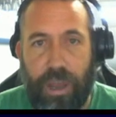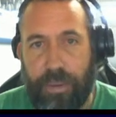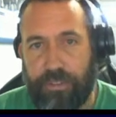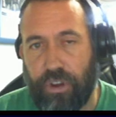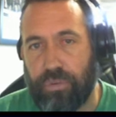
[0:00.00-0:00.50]

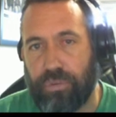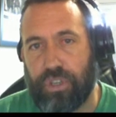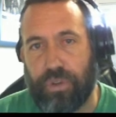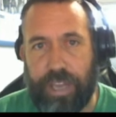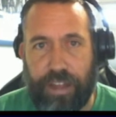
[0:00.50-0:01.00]
So
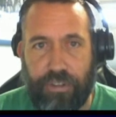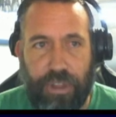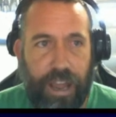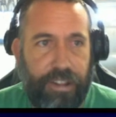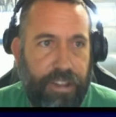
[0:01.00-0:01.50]
yeah, so the
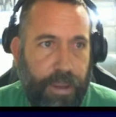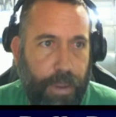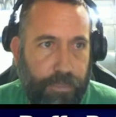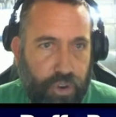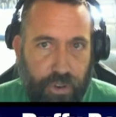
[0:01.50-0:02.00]
ICM,
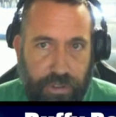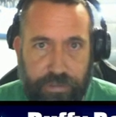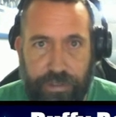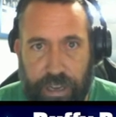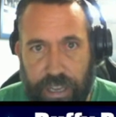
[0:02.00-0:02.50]
I'm sure, is
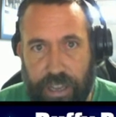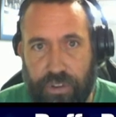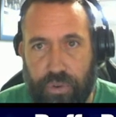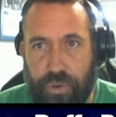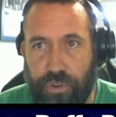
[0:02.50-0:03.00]
affecting it
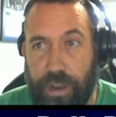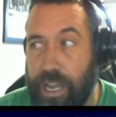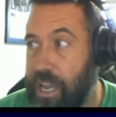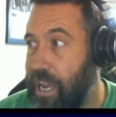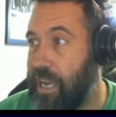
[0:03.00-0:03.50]
to a degree.
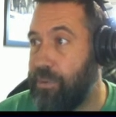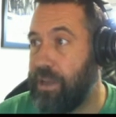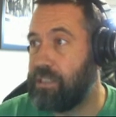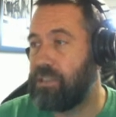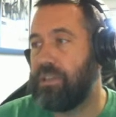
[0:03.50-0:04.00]

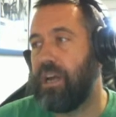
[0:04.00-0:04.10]
Anyways,